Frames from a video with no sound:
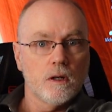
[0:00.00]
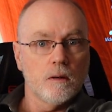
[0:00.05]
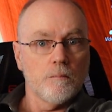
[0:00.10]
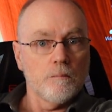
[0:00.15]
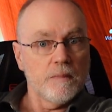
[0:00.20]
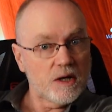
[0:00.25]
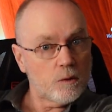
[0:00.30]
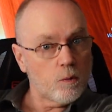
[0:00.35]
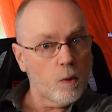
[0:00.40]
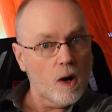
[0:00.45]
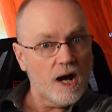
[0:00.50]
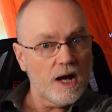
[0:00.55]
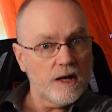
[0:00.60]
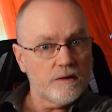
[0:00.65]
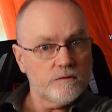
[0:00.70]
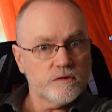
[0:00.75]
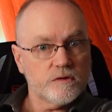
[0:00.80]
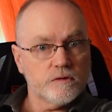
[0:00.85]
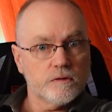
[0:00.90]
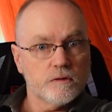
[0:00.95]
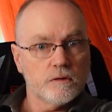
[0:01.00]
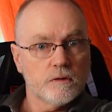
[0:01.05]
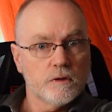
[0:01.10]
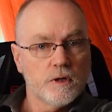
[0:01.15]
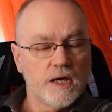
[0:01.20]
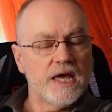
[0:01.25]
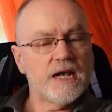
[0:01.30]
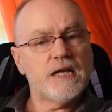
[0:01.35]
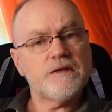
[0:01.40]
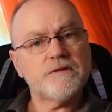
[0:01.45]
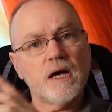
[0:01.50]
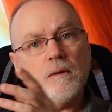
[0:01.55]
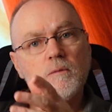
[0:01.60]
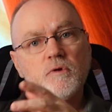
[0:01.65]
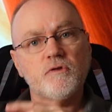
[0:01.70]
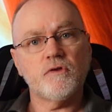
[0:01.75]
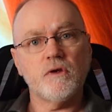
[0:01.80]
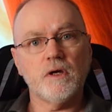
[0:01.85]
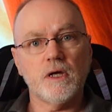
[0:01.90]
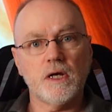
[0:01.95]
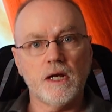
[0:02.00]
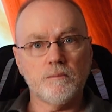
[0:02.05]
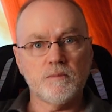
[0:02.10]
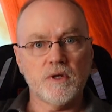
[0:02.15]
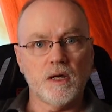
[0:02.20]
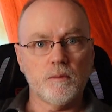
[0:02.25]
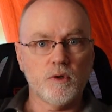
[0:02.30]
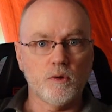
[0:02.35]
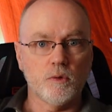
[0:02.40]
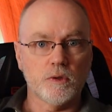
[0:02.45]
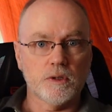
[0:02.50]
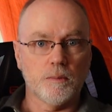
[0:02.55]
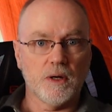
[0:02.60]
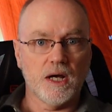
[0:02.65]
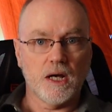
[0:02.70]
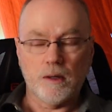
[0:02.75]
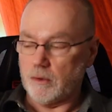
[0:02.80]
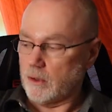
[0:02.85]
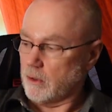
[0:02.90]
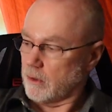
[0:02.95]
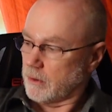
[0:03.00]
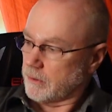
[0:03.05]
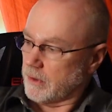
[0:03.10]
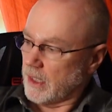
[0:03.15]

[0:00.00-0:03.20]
Midwives, anytime you see an MW in the Bible,